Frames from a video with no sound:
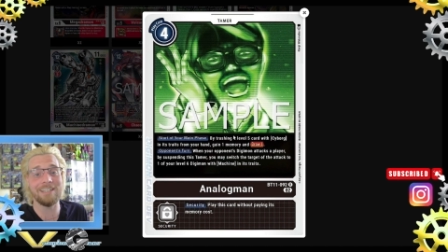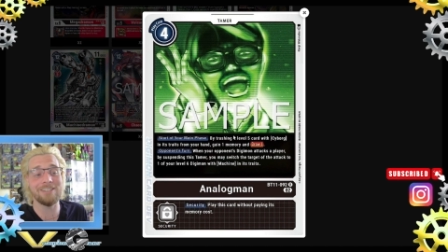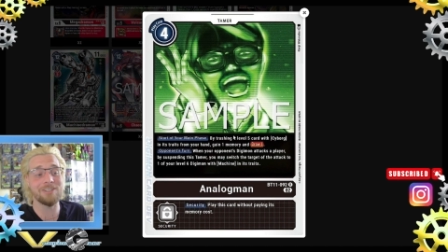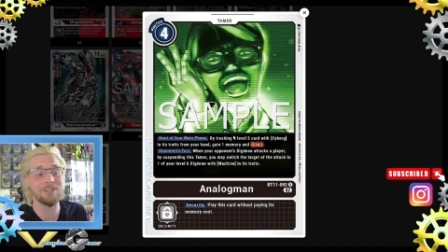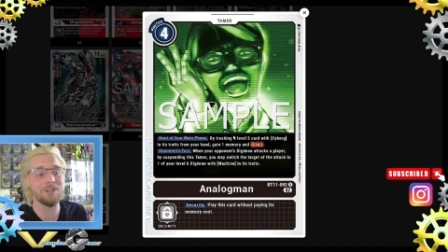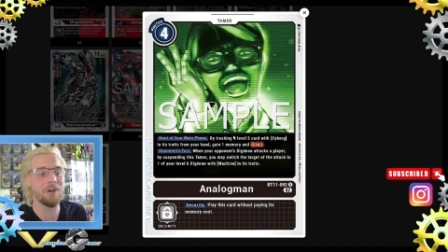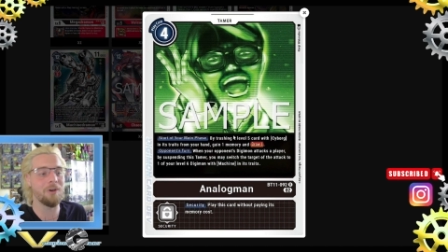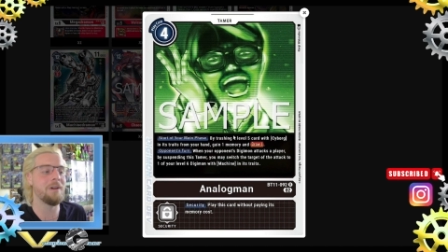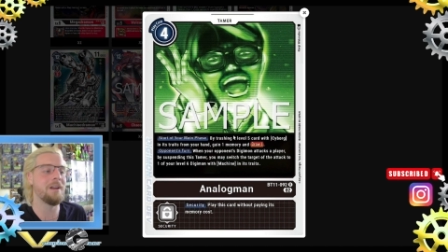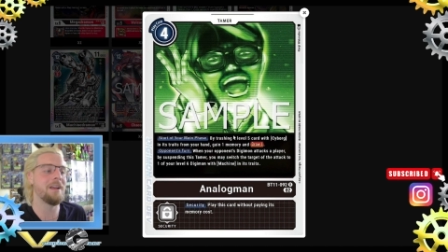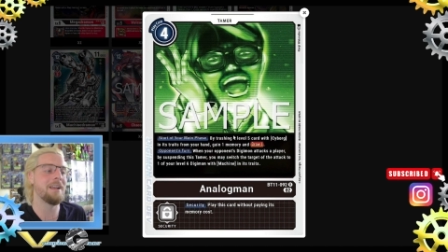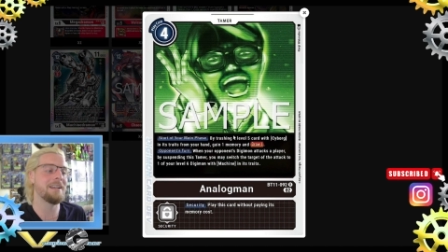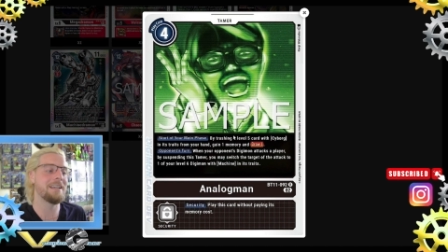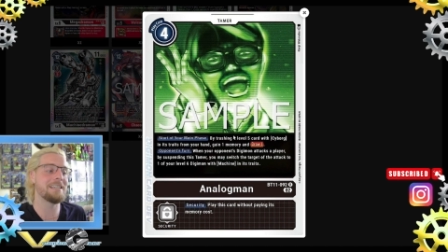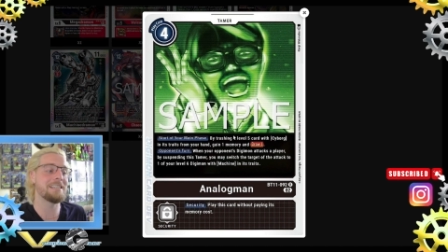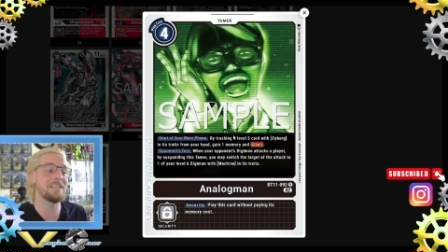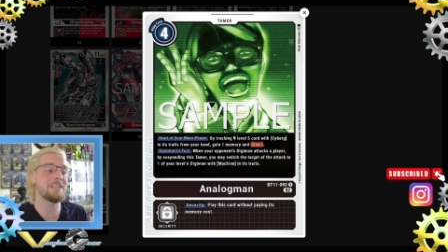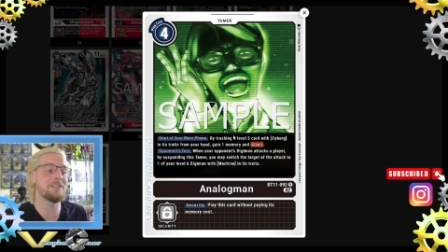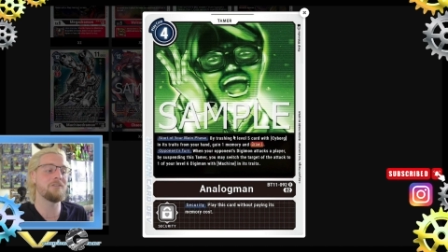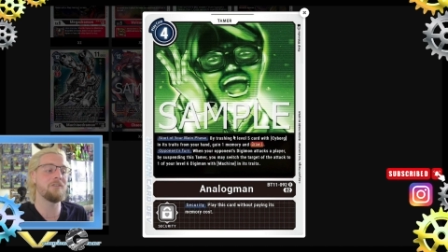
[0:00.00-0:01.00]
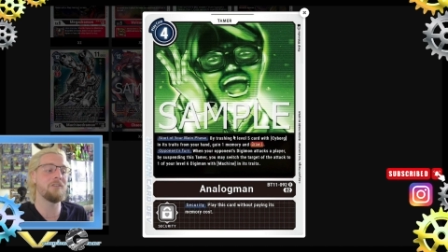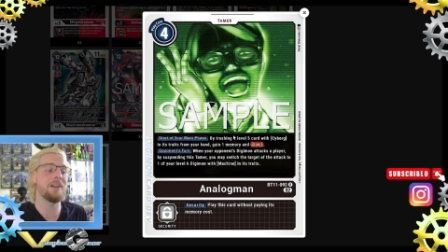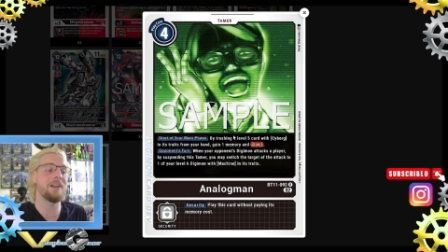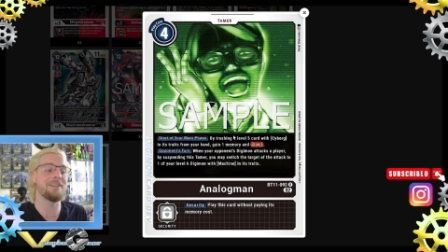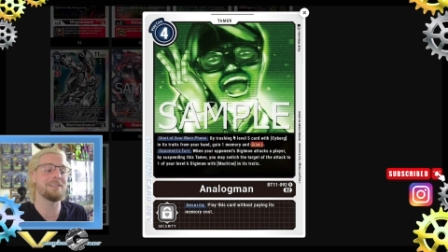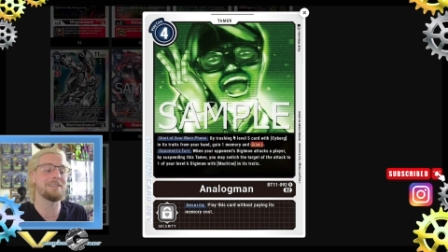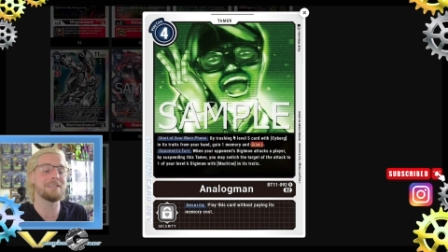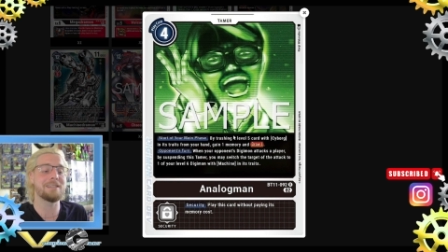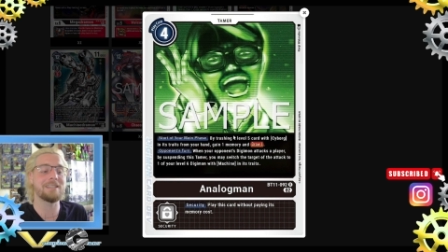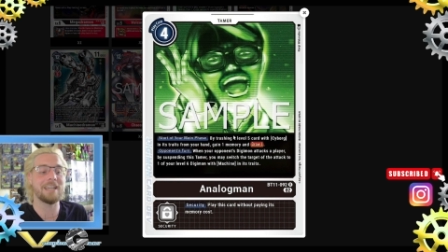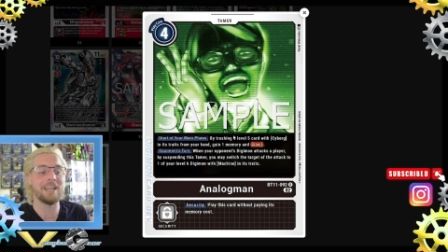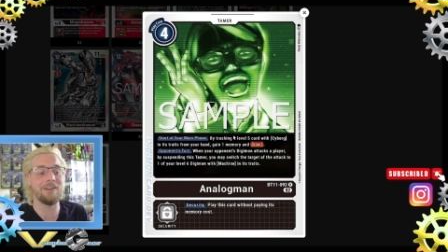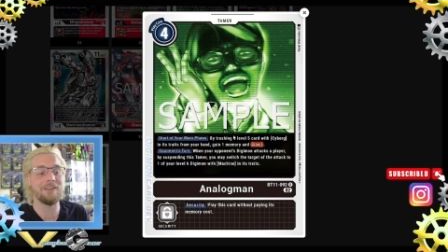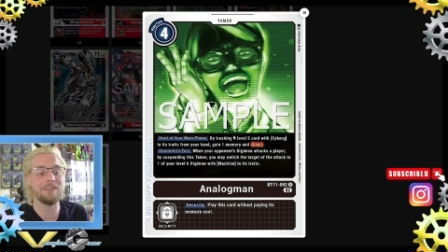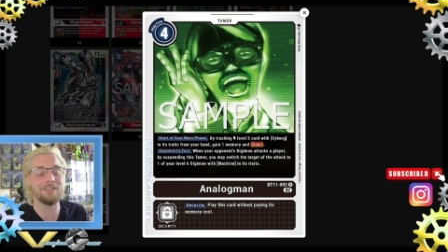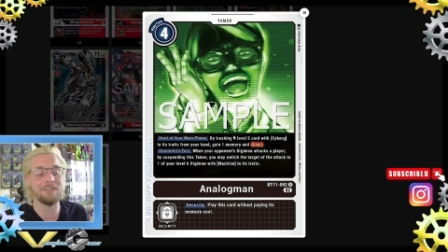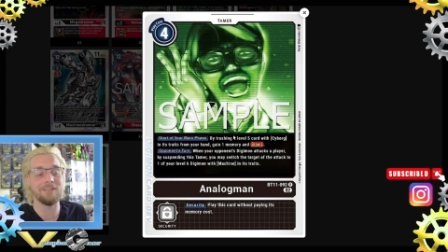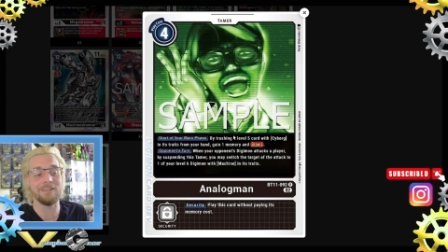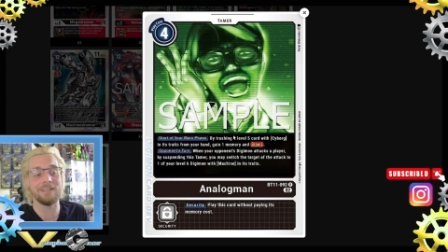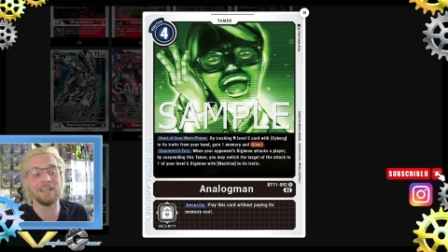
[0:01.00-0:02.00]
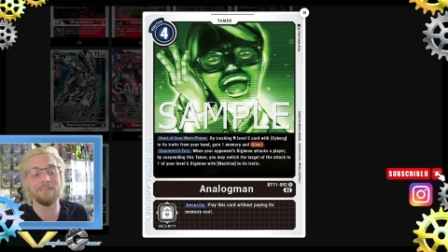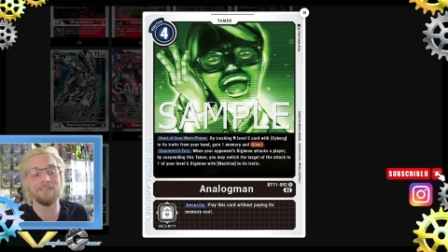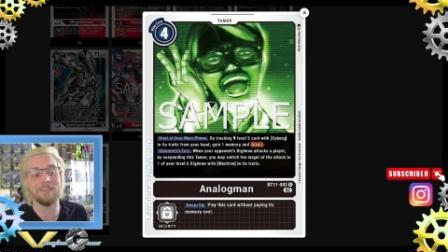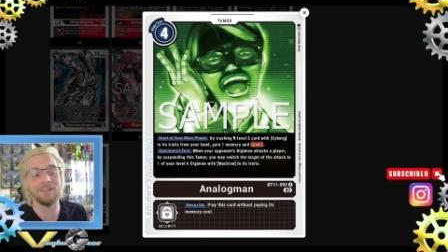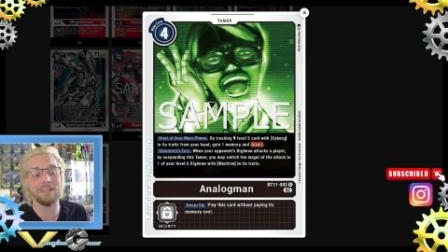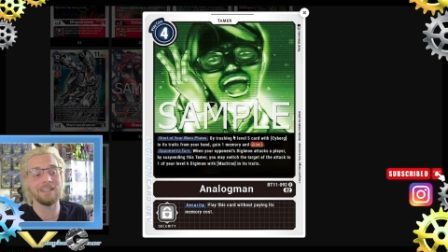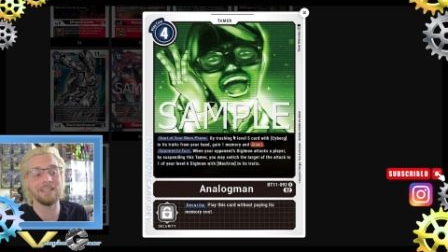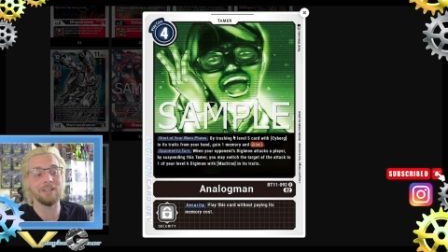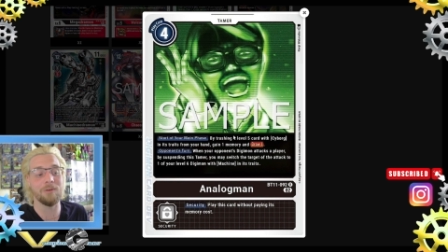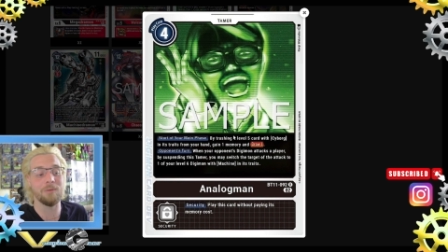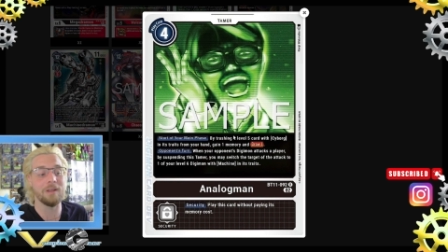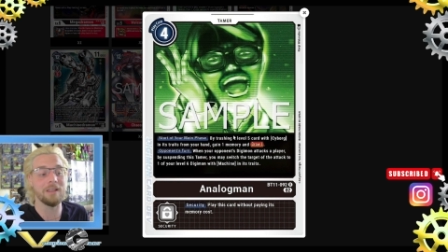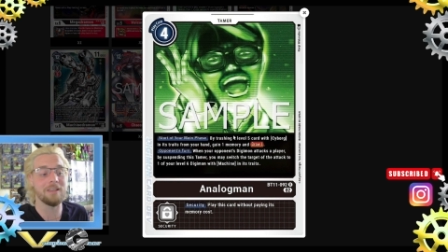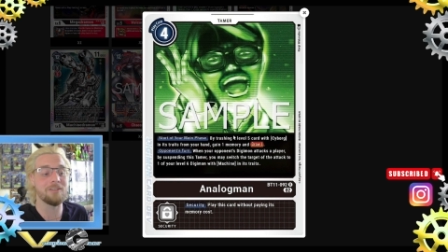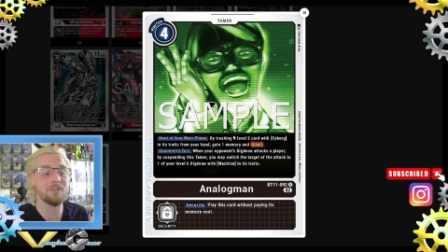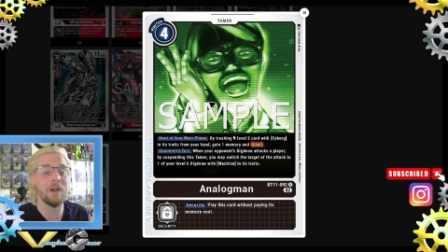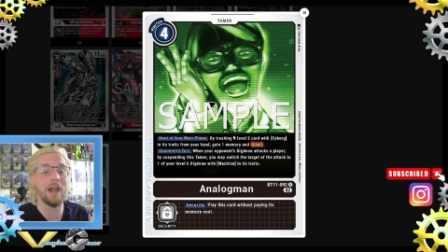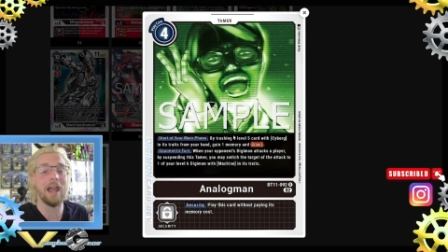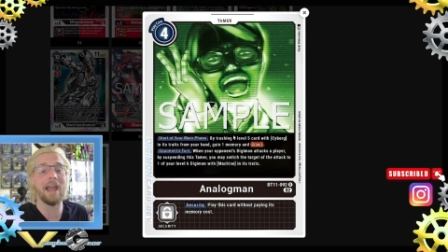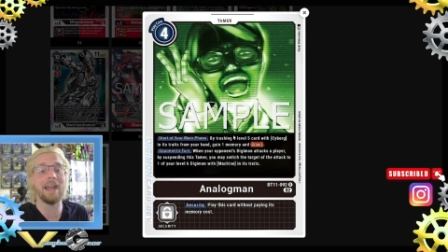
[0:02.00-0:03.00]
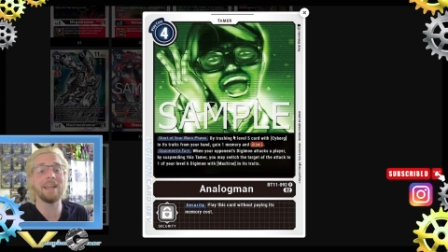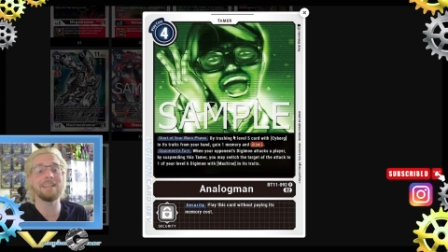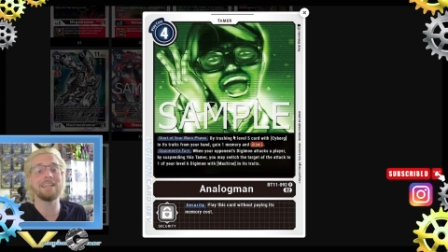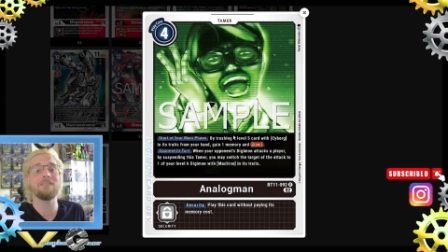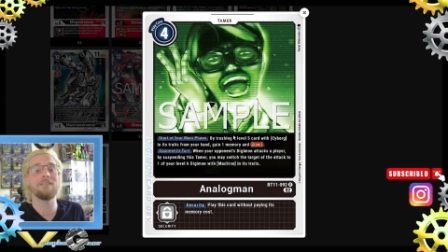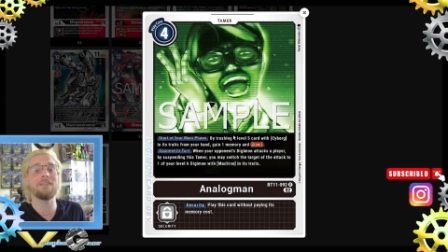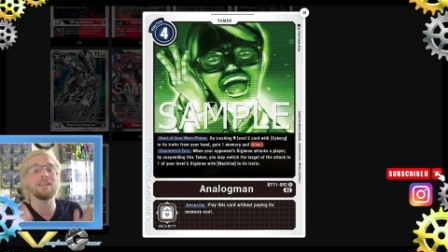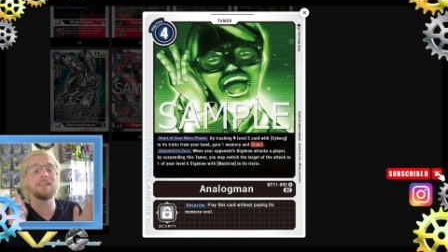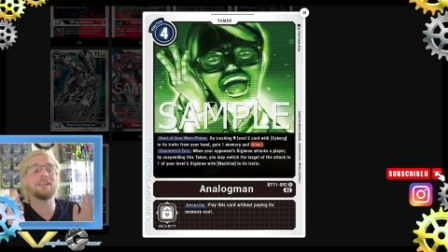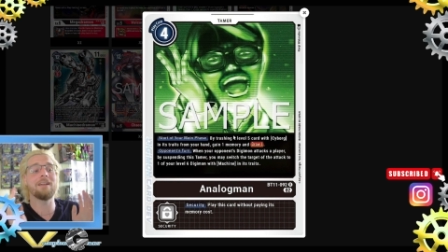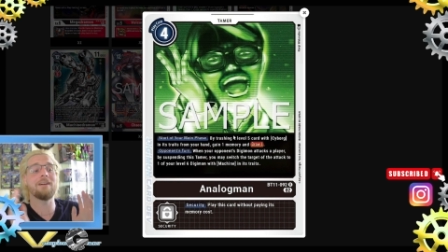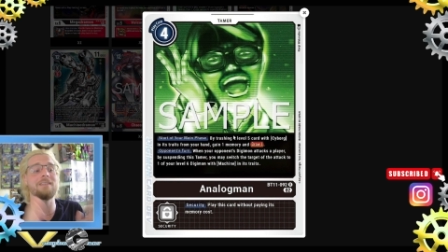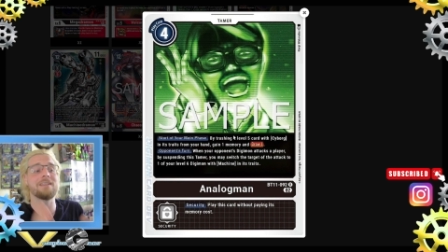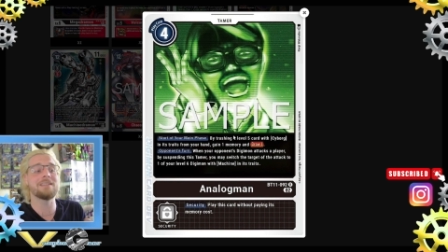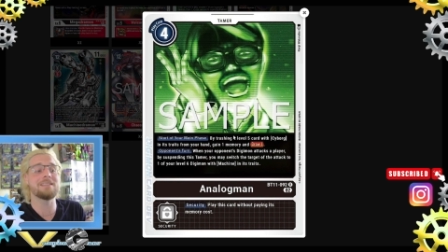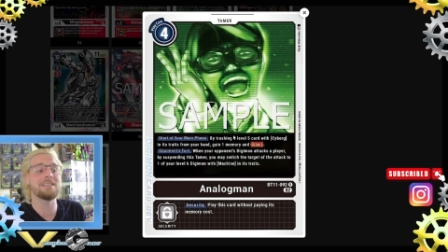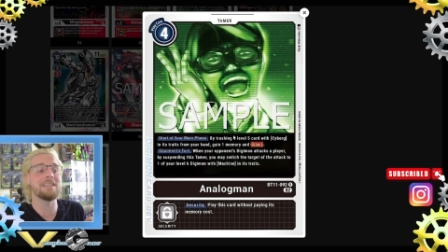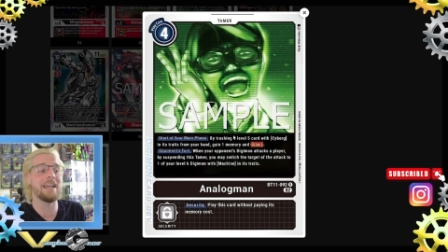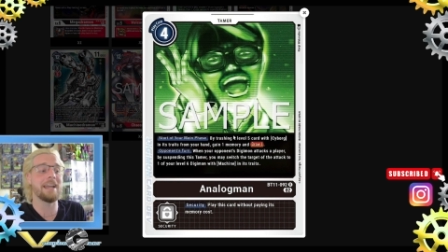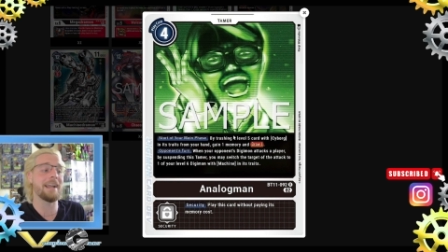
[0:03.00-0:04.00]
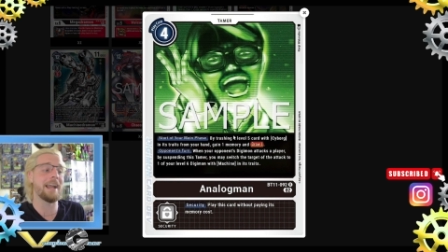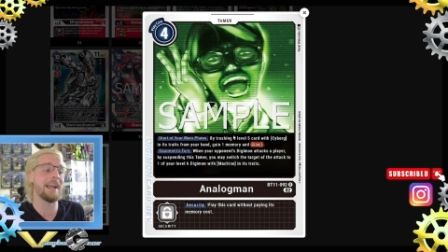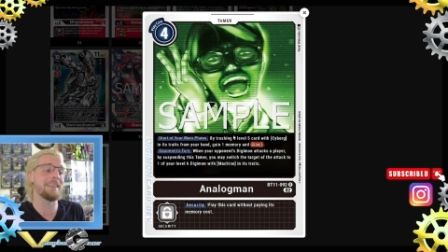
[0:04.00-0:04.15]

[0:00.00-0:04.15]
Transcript: so this is very scary to definitely deal with. So I definitely love this deck.